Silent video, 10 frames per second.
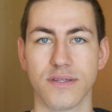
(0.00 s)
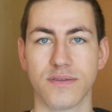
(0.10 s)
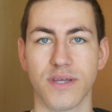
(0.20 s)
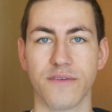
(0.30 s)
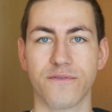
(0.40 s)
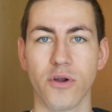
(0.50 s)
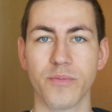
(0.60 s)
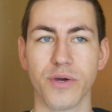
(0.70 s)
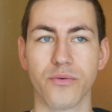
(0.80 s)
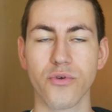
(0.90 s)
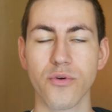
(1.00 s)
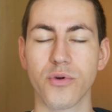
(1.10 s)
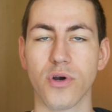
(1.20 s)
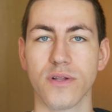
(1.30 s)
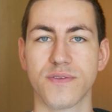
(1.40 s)
They formed a group
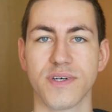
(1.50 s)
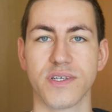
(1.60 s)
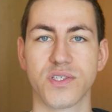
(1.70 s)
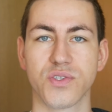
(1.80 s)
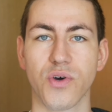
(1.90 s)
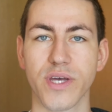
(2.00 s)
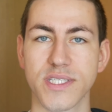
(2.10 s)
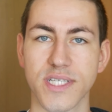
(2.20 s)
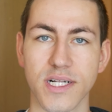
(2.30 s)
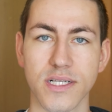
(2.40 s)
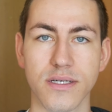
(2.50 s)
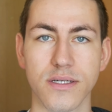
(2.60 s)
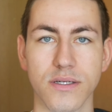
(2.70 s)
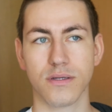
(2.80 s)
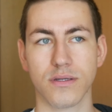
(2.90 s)
called the Skoyatel,
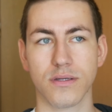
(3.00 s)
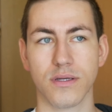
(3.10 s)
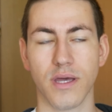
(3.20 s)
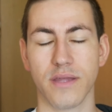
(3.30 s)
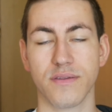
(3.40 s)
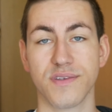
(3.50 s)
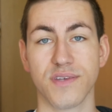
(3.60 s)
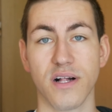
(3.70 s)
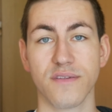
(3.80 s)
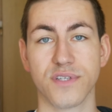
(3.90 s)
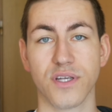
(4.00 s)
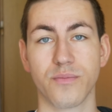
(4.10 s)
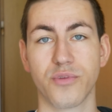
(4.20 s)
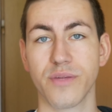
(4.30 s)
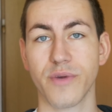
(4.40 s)
and these elves are
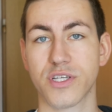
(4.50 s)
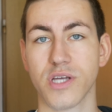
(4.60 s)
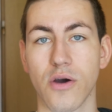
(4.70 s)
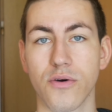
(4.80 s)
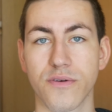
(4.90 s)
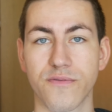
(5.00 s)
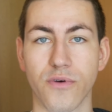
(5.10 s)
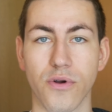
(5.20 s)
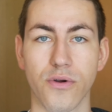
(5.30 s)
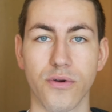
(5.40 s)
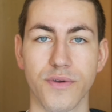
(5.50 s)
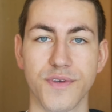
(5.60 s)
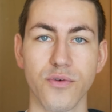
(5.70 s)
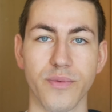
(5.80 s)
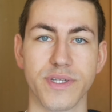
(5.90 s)
pretty much out for
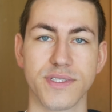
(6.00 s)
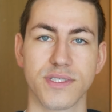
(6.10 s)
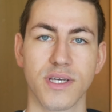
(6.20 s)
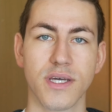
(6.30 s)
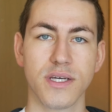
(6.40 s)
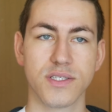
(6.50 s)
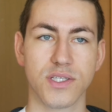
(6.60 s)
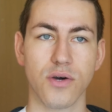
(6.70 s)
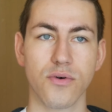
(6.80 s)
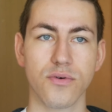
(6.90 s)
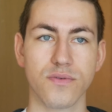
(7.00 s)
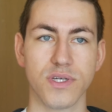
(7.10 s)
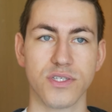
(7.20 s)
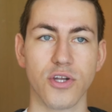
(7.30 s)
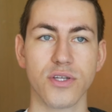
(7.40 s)
humans. So
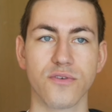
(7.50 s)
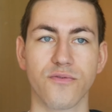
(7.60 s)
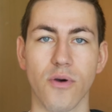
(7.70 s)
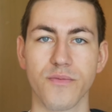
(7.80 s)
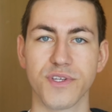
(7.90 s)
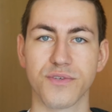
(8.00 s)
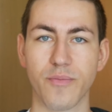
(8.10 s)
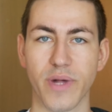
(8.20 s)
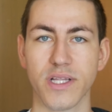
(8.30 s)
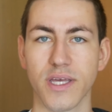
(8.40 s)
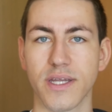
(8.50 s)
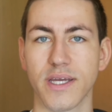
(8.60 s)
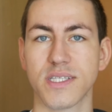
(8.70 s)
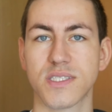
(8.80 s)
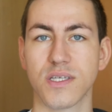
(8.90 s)
they started to form this rebellion
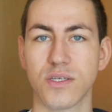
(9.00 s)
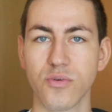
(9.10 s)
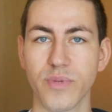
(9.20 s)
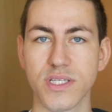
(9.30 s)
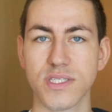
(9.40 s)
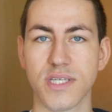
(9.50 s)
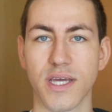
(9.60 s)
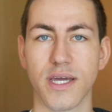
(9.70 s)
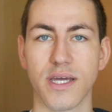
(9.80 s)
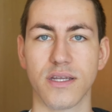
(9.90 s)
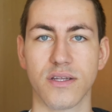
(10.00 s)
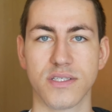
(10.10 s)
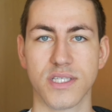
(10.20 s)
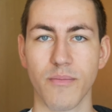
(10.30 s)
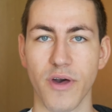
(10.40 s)
against the humans, and
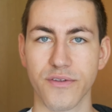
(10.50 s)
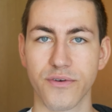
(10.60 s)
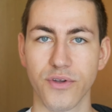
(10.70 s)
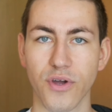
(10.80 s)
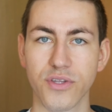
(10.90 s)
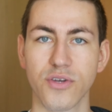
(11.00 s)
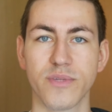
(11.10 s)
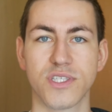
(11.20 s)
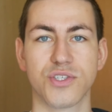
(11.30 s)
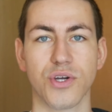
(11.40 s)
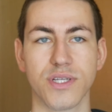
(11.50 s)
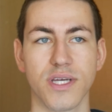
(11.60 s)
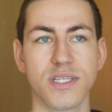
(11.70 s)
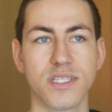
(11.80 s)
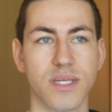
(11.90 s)
some other non-humans joined
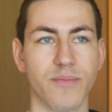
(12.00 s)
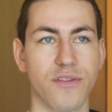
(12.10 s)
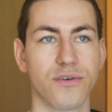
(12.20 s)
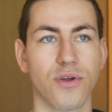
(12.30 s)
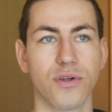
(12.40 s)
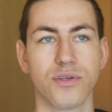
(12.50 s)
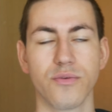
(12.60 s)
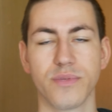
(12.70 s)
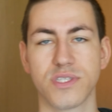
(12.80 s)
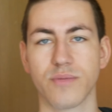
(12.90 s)
in, some other non-humans